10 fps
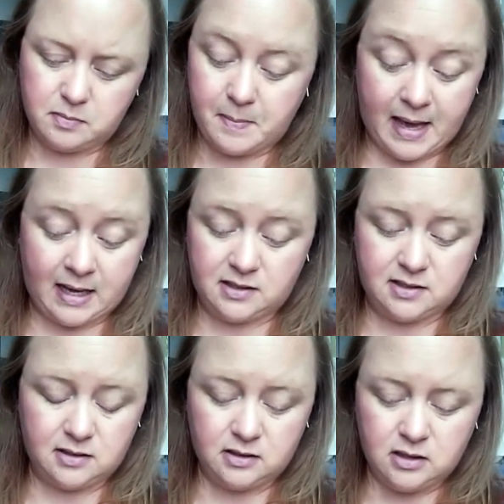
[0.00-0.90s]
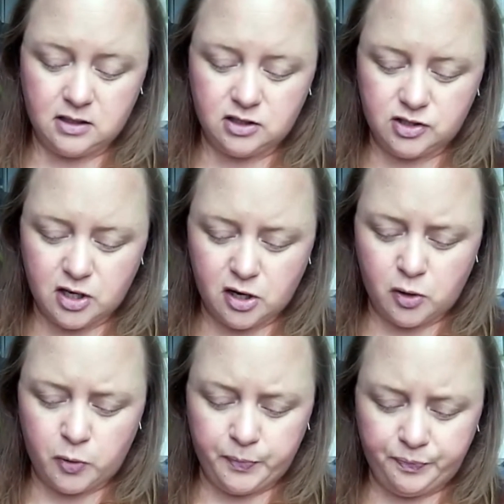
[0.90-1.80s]
matte.
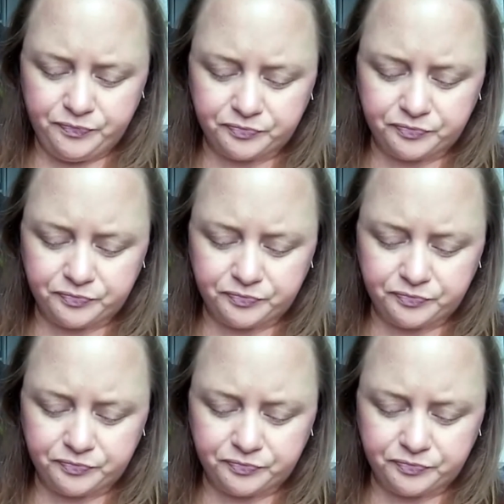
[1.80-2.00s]
So